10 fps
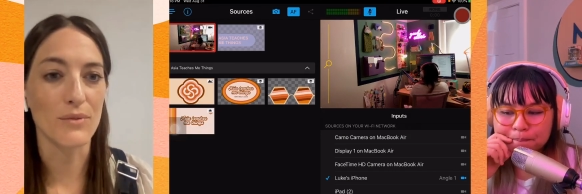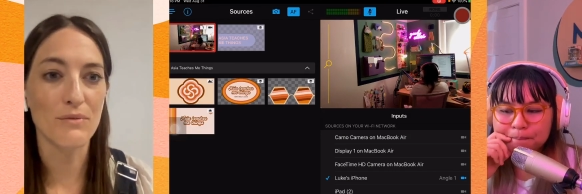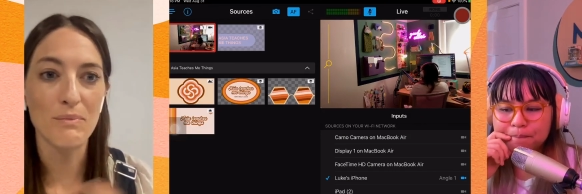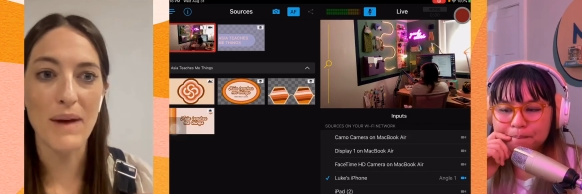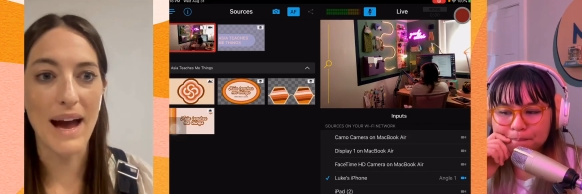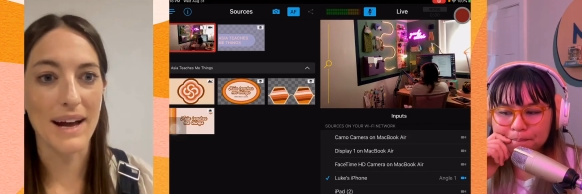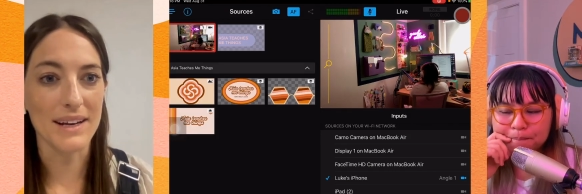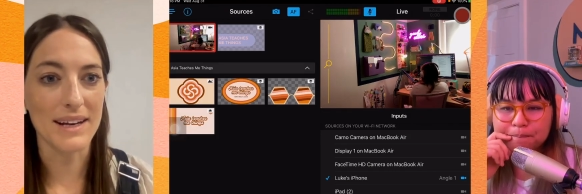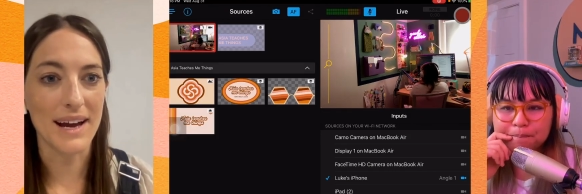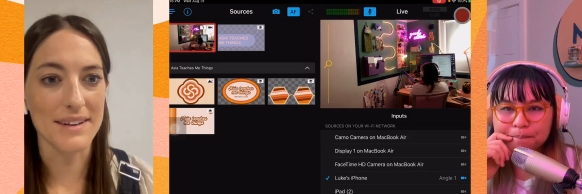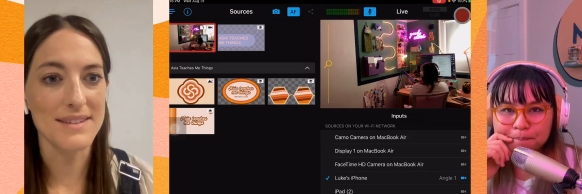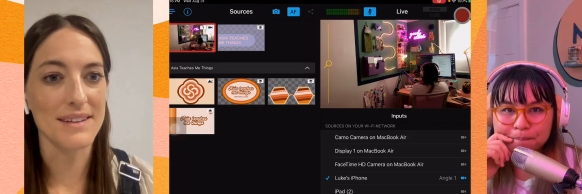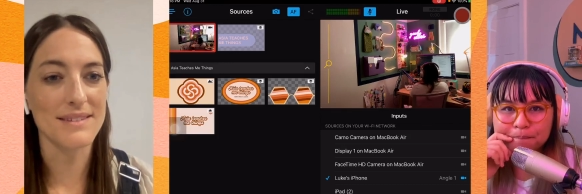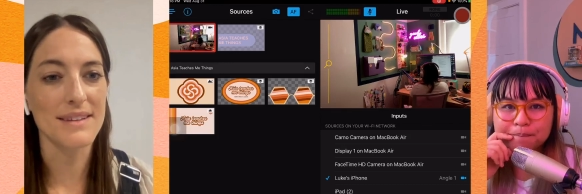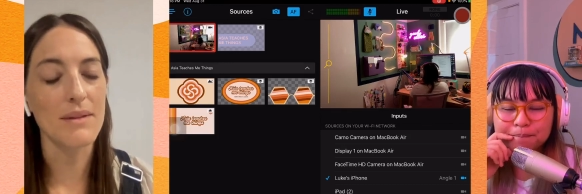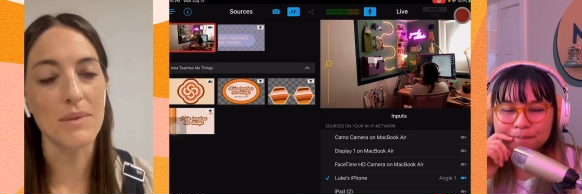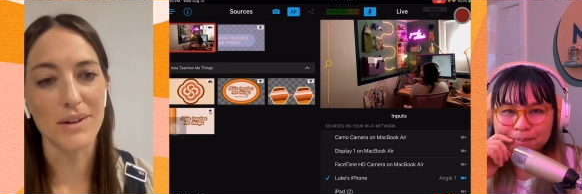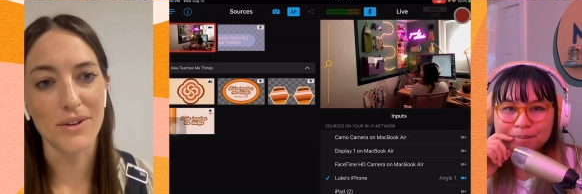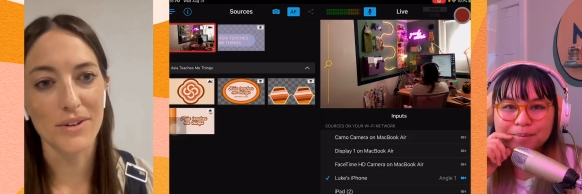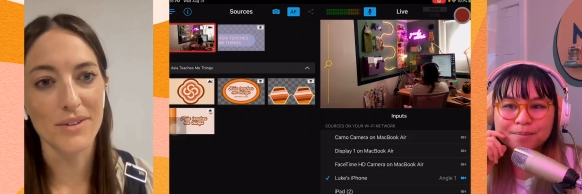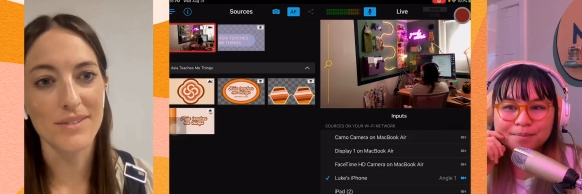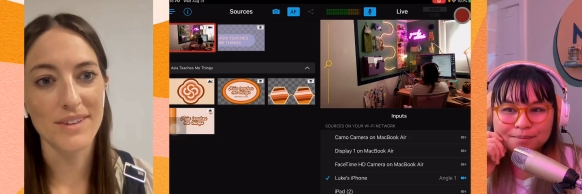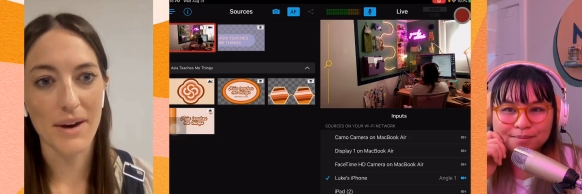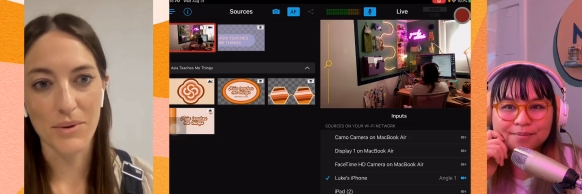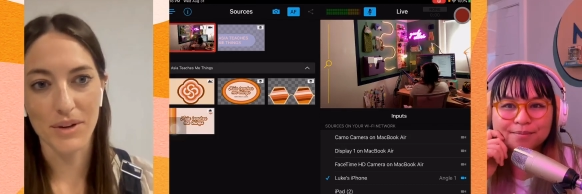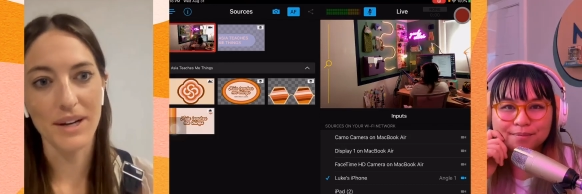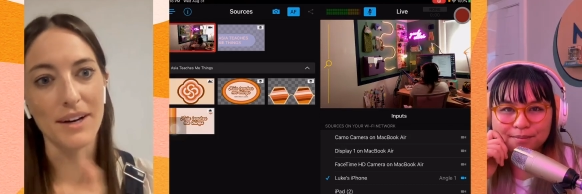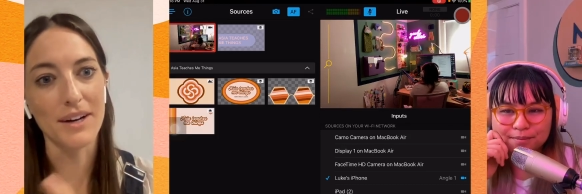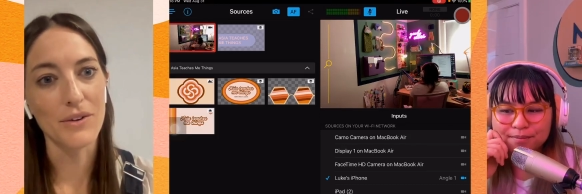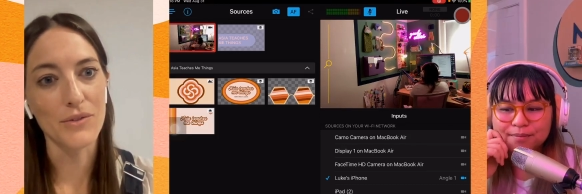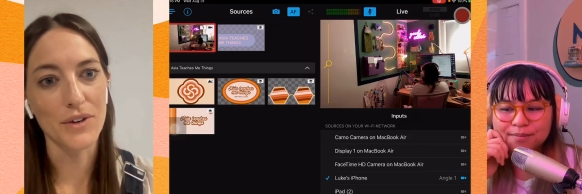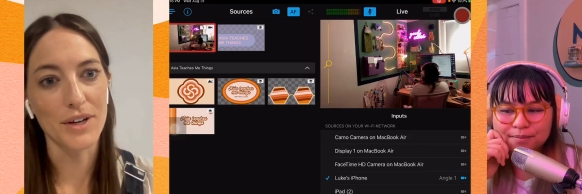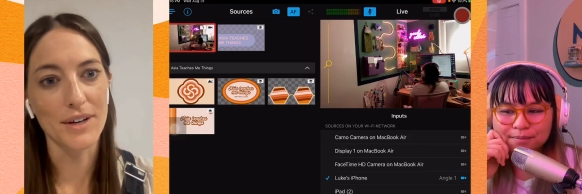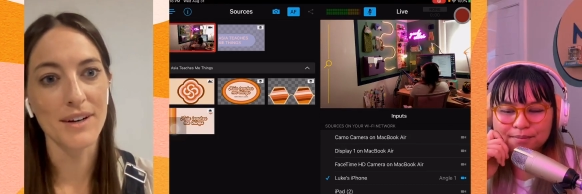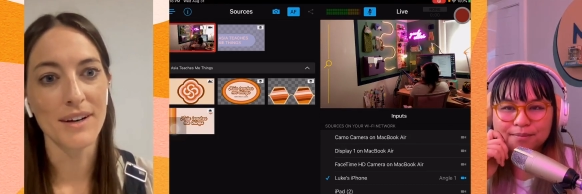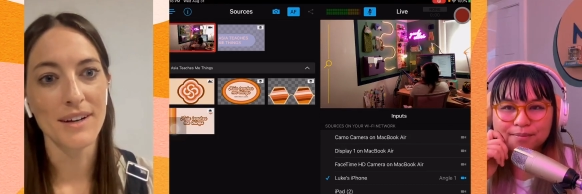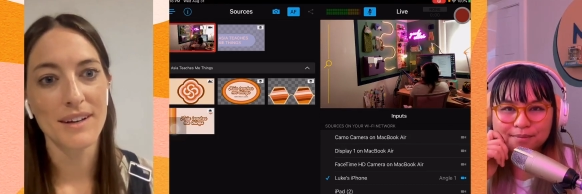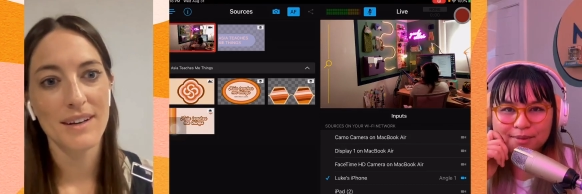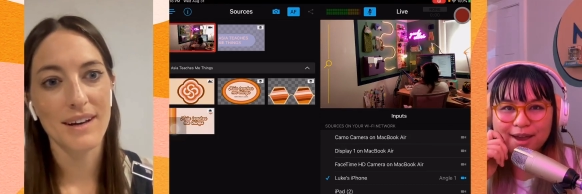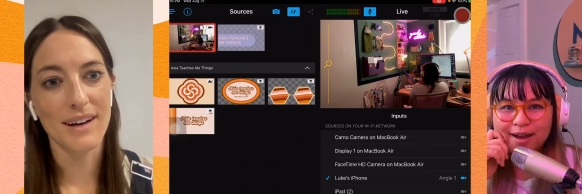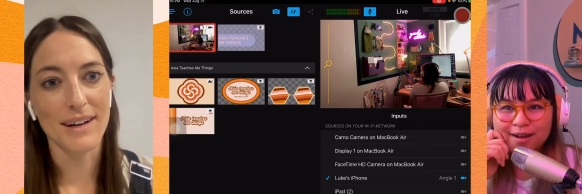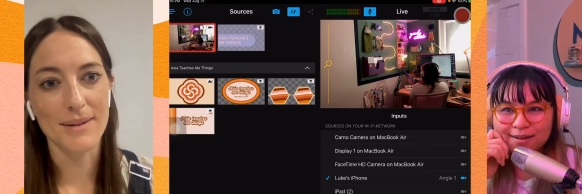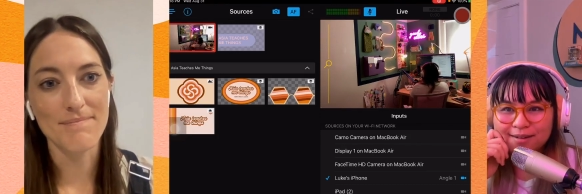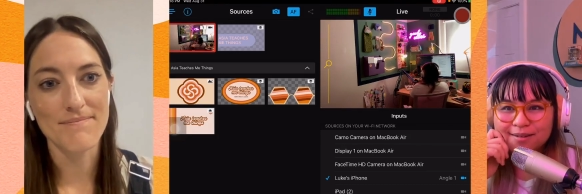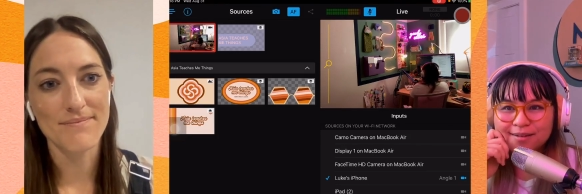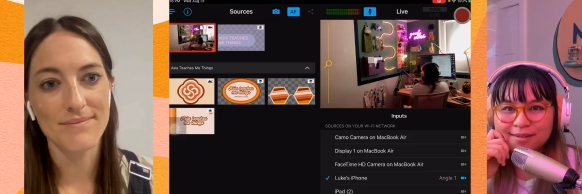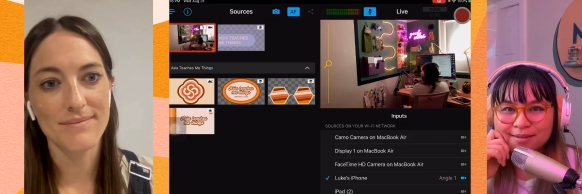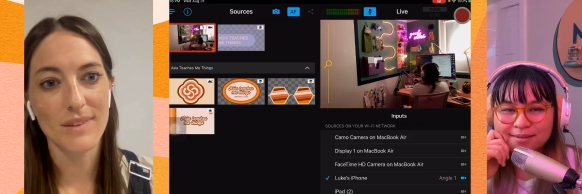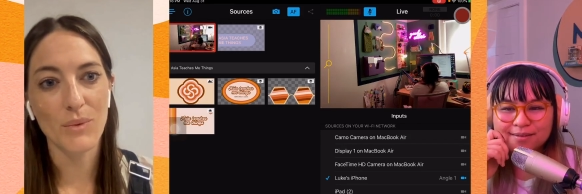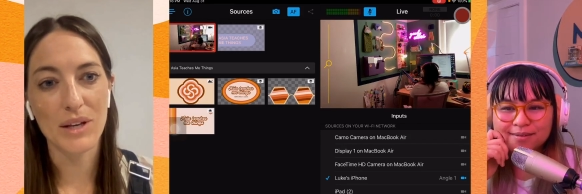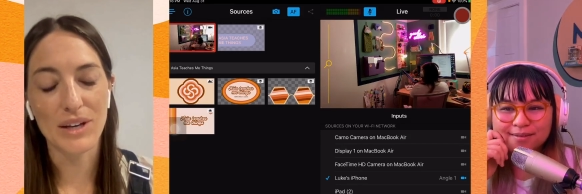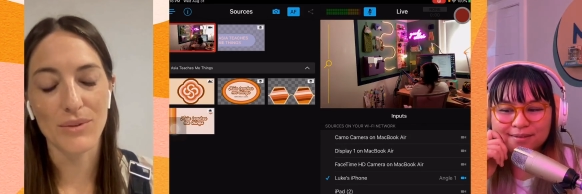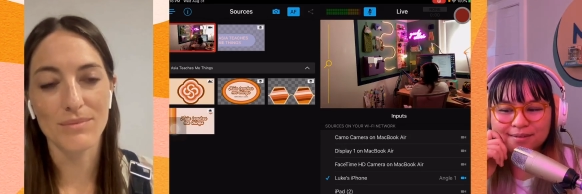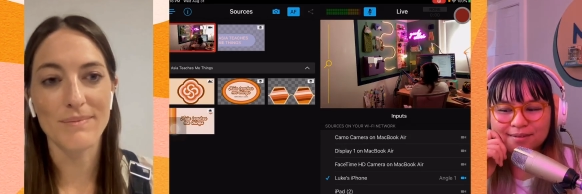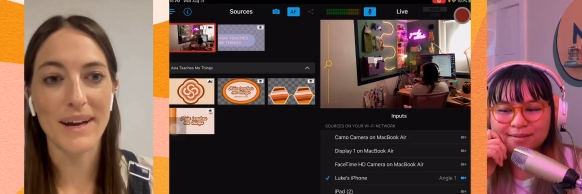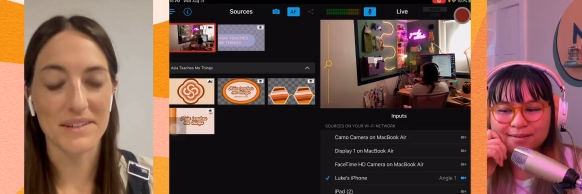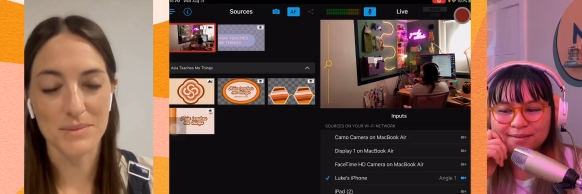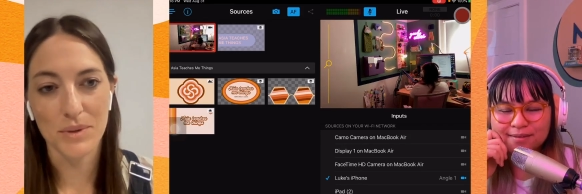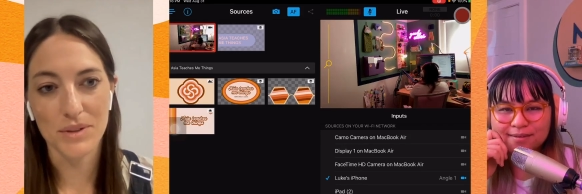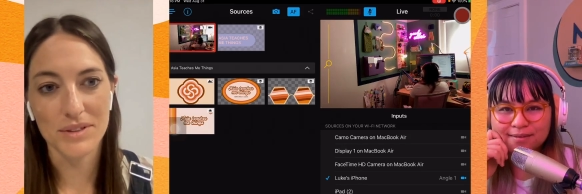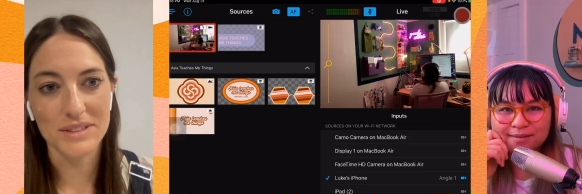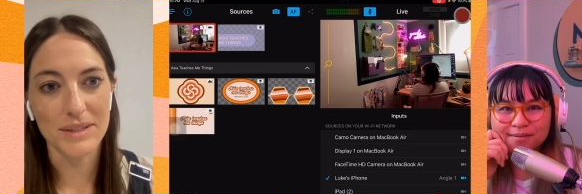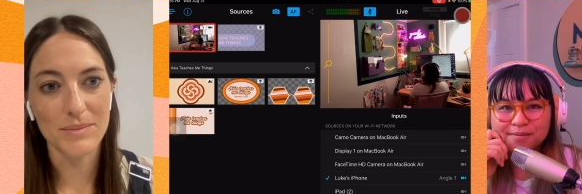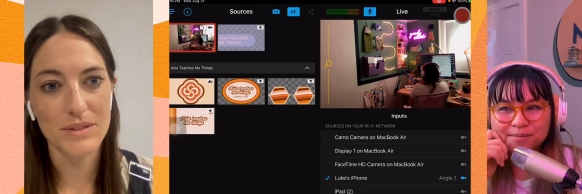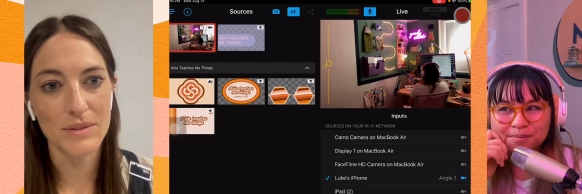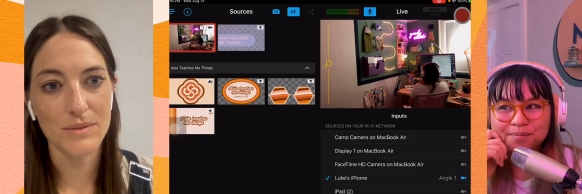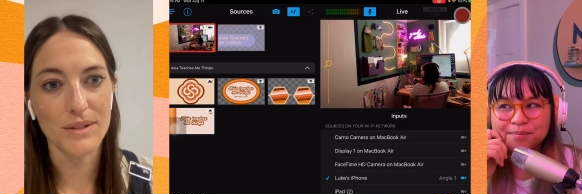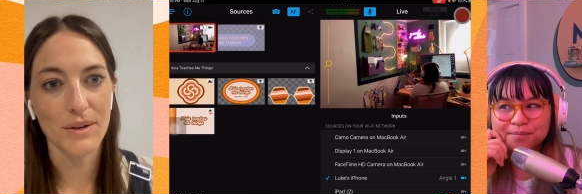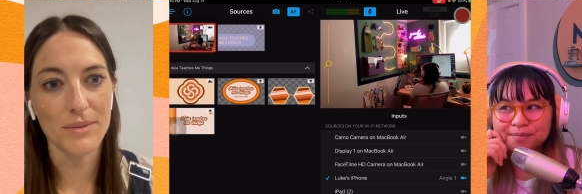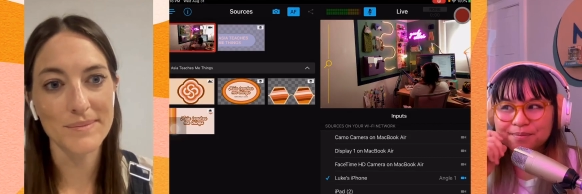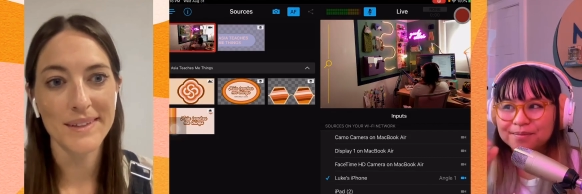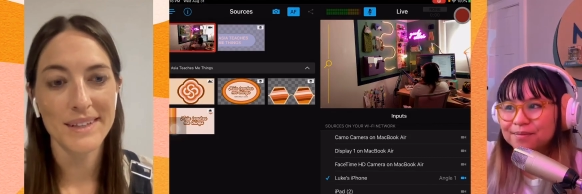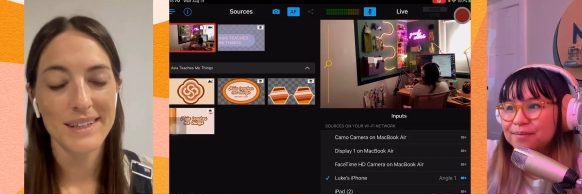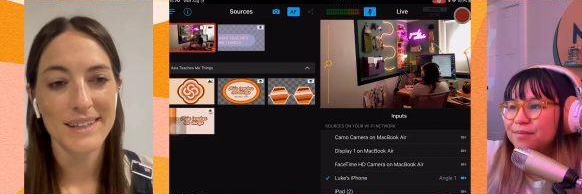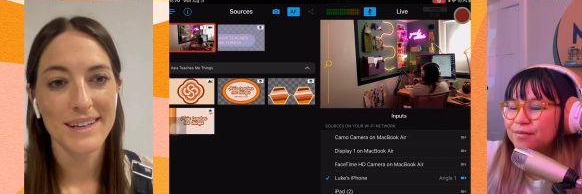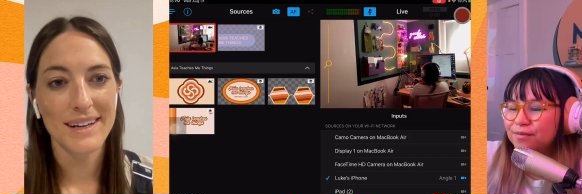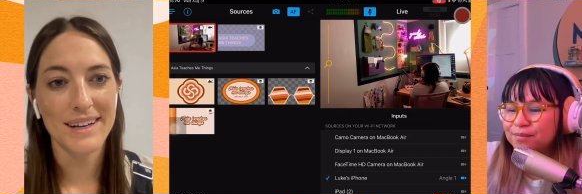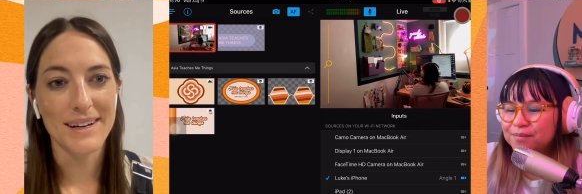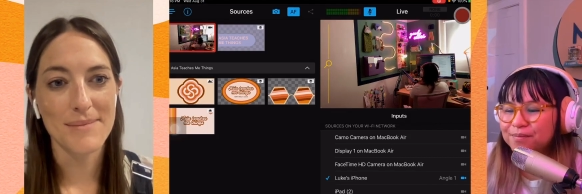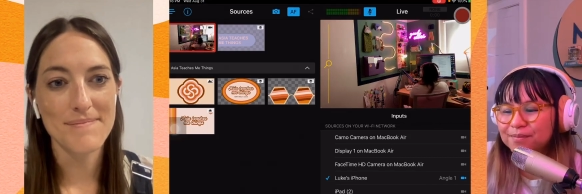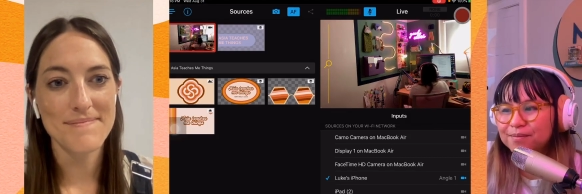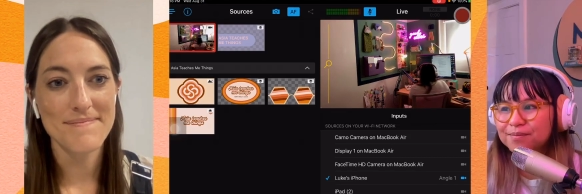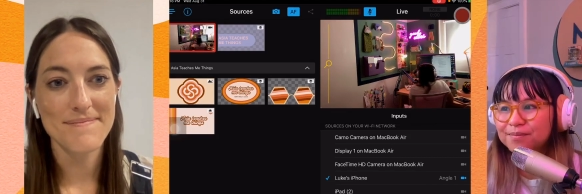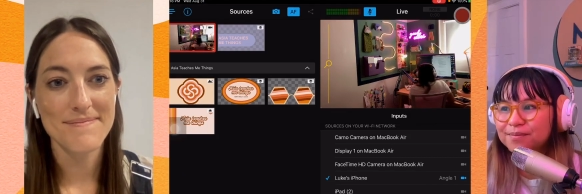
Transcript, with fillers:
Speaker 1: you've mm-hmm. added assets in the middle, that mm-hmm. will carry over. Yeah. Um, when you export the clip too, so. Um,